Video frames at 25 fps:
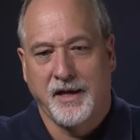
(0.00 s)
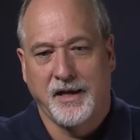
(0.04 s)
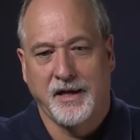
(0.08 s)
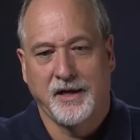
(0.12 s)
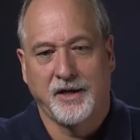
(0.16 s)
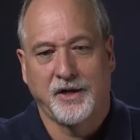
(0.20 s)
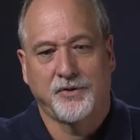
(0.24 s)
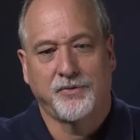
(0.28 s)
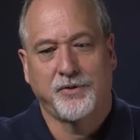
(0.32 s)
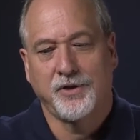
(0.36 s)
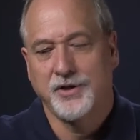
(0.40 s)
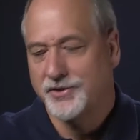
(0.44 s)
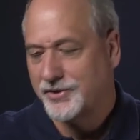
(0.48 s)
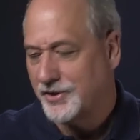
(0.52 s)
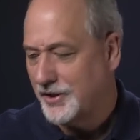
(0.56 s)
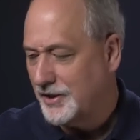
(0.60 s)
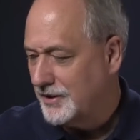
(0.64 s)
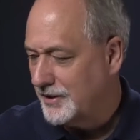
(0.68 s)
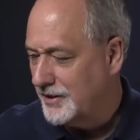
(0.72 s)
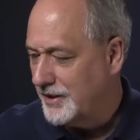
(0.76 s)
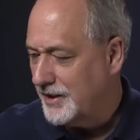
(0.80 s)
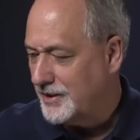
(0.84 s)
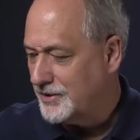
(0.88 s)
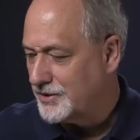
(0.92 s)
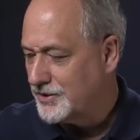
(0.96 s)

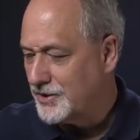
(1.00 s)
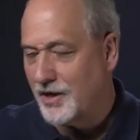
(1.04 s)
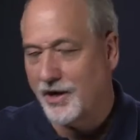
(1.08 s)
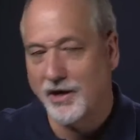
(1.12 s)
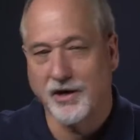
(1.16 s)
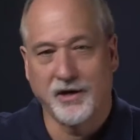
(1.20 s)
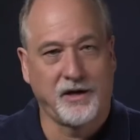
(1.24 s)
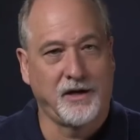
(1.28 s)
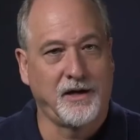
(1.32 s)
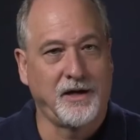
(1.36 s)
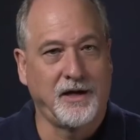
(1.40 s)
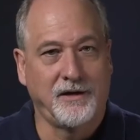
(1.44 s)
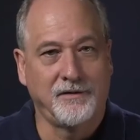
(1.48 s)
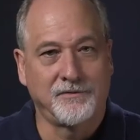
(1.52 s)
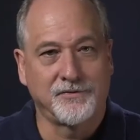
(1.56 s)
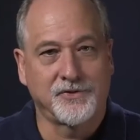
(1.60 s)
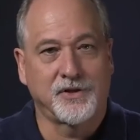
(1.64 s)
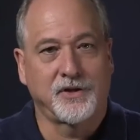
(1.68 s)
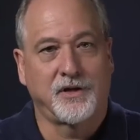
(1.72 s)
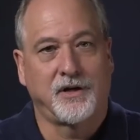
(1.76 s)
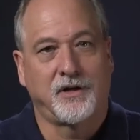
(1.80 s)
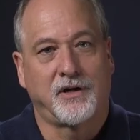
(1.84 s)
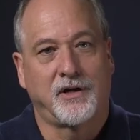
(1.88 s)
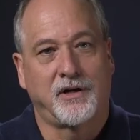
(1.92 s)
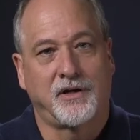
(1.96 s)
increasingly as our
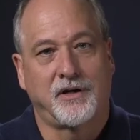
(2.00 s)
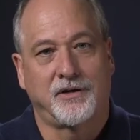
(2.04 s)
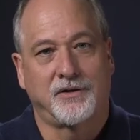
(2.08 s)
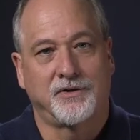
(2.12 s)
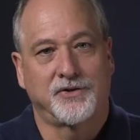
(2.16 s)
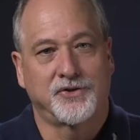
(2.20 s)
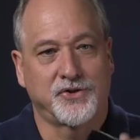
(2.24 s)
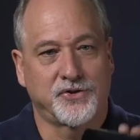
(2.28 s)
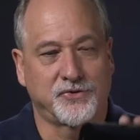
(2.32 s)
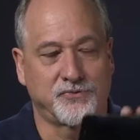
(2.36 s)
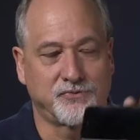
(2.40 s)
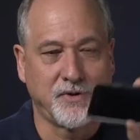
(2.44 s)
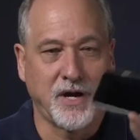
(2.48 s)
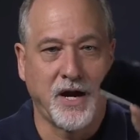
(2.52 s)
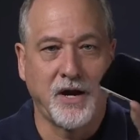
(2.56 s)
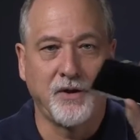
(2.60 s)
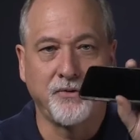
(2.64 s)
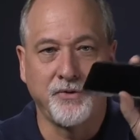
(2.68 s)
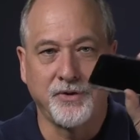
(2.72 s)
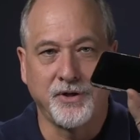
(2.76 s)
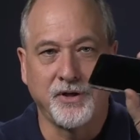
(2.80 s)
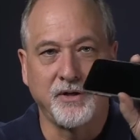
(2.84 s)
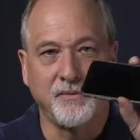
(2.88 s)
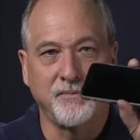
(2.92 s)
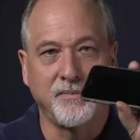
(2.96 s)
lives are
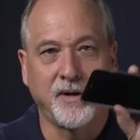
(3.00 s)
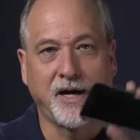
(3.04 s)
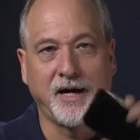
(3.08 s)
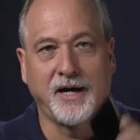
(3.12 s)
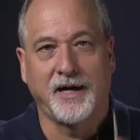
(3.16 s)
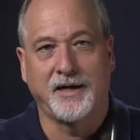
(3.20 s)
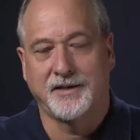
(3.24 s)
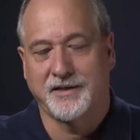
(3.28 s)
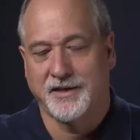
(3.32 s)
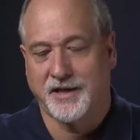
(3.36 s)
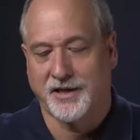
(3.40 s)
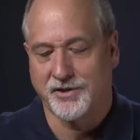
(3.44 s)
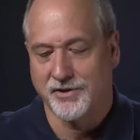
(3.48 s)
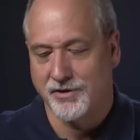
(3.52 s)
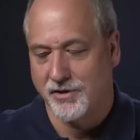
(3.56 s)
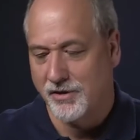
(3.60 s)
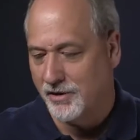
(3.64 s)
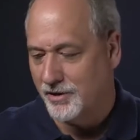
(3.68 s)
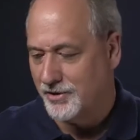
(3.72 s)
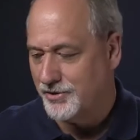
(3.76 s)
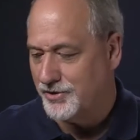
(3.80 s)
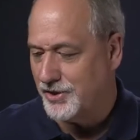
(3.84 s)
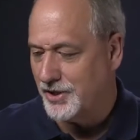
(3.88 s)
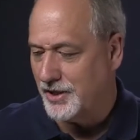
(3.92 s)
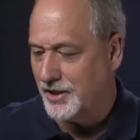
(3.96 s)
surrounded by
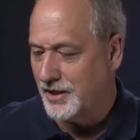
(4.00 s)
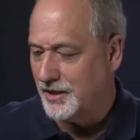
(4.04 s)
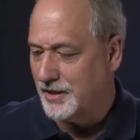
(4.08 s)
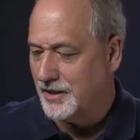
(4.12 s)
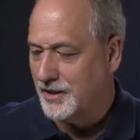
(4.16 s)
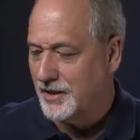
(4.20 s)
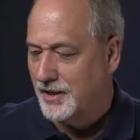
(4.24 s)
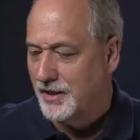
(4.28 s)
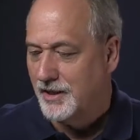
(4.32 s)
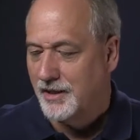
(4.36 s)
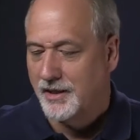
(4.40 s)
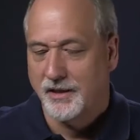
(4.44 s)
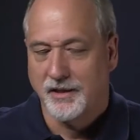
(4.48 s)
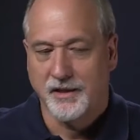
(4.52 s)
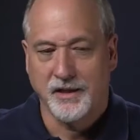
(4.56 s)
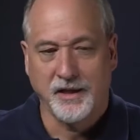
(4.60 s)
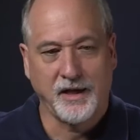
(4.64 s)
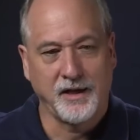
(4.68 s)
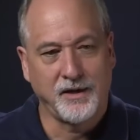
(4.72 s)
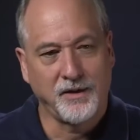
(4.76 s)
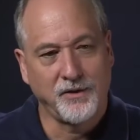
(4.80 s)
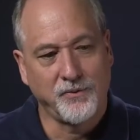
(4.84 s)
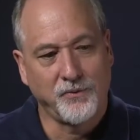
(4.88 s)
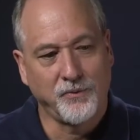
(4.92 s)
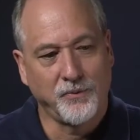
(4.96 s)
technology,
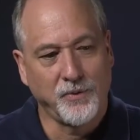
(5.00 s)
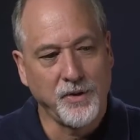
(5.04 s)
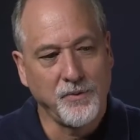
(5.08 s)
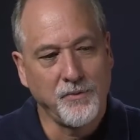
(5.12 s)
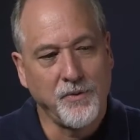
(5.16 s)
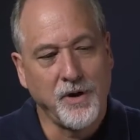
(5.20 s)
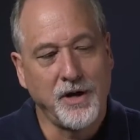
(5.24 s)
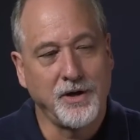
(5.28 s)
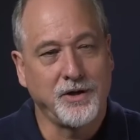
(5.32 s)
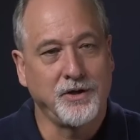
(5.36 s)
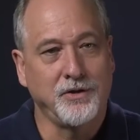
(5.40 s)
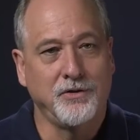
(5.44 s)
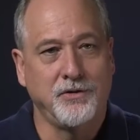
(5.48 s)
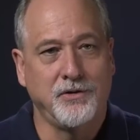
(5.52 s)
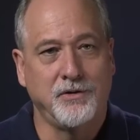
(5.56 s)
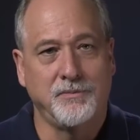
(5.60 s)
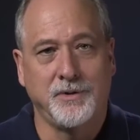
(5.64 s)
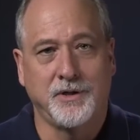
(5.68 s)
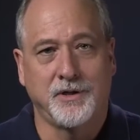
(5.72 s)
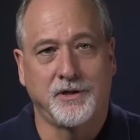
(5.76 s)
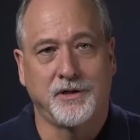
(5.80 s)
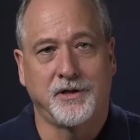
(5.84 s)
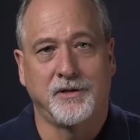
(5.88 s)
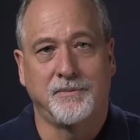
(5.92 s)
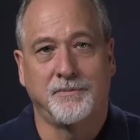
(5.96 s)
that we want you to
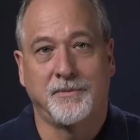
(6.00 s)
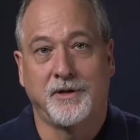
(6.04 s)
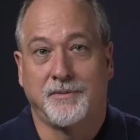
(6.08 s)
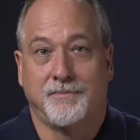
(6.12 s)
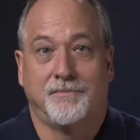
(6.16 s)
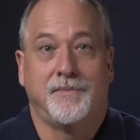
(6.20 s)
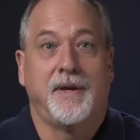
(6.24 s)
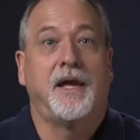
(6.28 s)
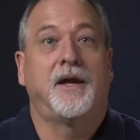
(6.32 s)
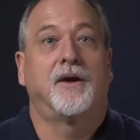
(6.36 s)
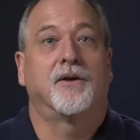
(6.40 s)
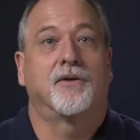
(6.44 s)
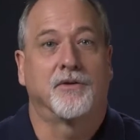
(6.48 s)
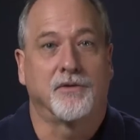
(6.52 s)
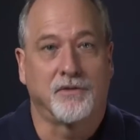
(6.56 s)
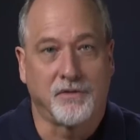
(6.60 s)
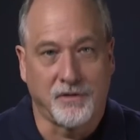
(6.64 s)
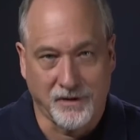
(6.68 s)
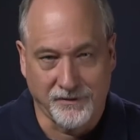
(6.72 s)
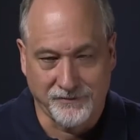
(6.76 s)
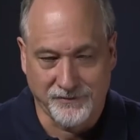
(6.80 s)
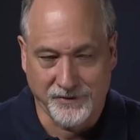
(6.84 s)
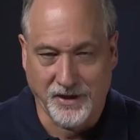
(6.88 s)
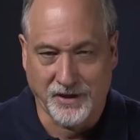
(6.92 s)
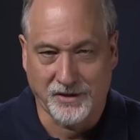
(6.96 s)
become a
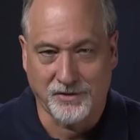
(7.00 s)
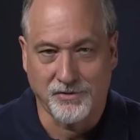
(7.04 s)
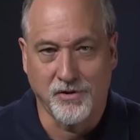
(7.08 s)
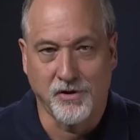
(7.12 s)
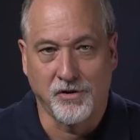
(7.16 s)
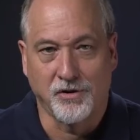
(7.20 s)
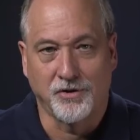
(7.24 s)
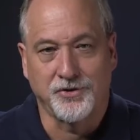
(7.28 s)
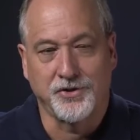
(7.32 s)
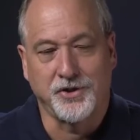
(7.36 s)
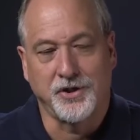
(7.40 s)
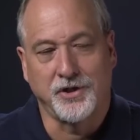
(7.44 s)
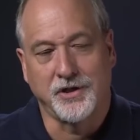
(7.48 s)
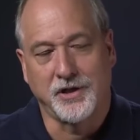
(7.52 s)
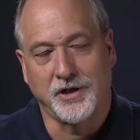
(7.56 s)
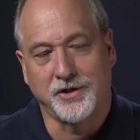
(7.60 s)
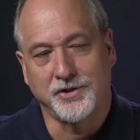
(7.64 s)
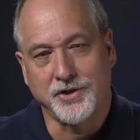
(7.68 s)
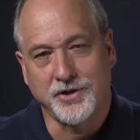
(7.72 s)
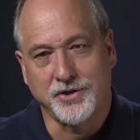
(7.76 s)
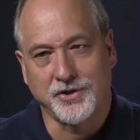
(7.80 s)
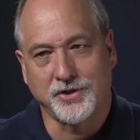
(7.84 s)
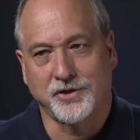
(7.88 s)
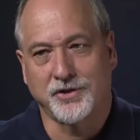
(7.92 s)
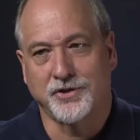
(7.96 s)
maker of technology and not
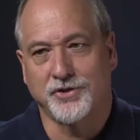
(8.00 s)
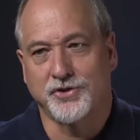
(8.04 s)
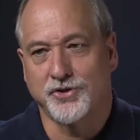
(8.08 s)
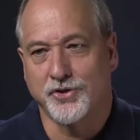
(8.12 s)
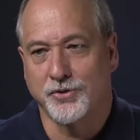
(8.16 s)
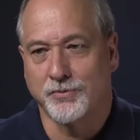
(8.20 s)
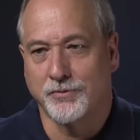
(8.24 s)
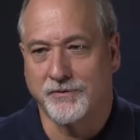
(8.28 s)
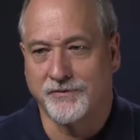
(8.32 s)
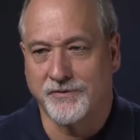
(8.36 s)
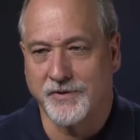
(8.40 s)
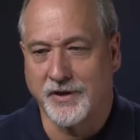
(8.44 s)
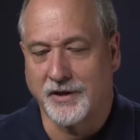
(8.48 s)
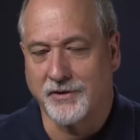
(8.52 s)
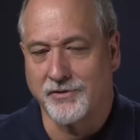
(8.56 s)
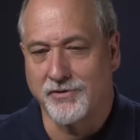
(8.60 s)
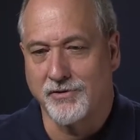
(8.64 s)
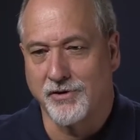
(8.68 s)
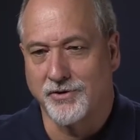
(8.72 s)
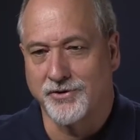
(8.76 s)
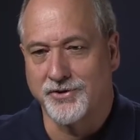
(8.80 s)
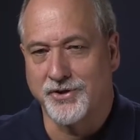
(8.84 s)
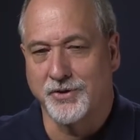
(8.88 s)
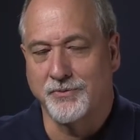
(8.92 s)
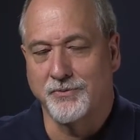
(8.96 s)
just a consumer of
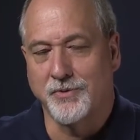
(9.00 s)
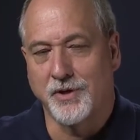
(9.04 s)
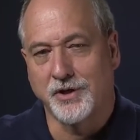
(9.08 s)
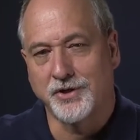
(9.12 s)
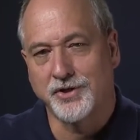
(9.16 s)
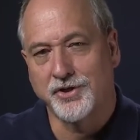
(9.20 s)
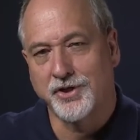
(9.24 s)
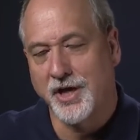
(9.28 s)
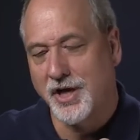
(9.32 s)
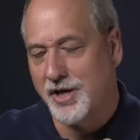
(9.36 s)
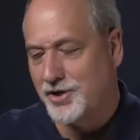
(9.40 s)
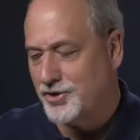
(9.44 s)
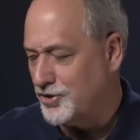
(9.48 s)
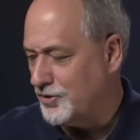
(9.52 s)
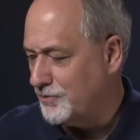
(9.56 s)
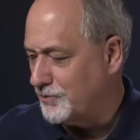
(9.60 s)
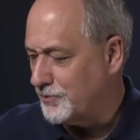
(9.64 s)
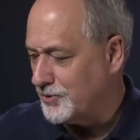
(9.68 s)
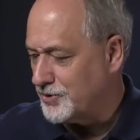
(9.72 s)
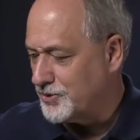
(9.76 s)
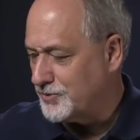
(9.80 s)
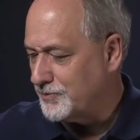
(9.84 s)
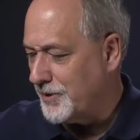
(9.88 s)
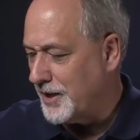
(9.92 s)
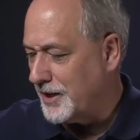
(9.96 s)
technology. You want to change your
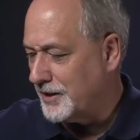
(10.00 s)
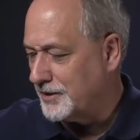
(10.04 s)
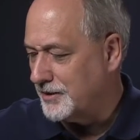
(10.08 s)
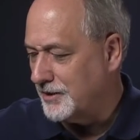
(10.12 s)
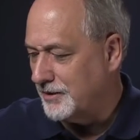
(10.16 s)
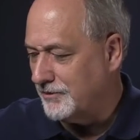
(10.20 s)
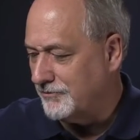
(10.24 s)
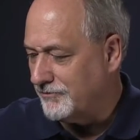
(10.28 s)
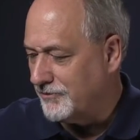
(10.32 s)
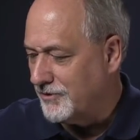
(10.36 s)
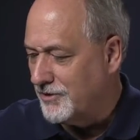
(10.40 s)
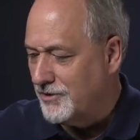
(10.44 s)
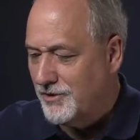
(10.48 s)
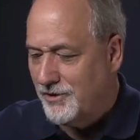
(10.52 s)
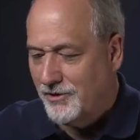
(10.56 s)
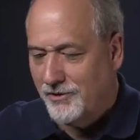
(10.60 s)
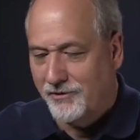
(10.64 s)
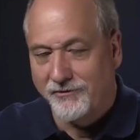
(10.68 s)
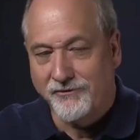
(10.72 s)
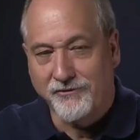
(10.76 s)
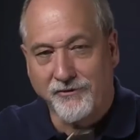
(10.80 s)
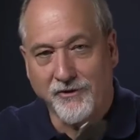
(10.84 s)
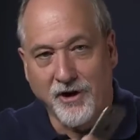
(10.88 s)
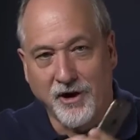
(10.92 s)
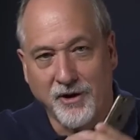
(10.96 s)
perspective
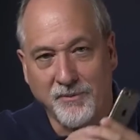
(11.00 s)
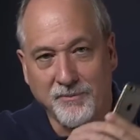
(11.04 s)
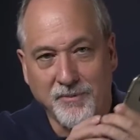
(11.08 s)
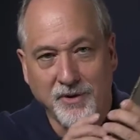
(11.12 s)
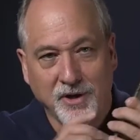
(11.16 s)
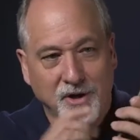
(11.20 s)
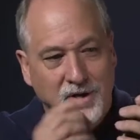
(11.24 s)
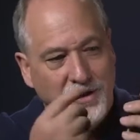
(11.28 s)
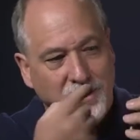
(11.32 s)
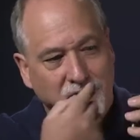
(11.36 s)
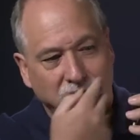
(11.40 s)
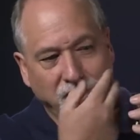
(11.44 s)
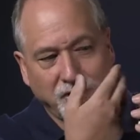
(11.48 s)
from,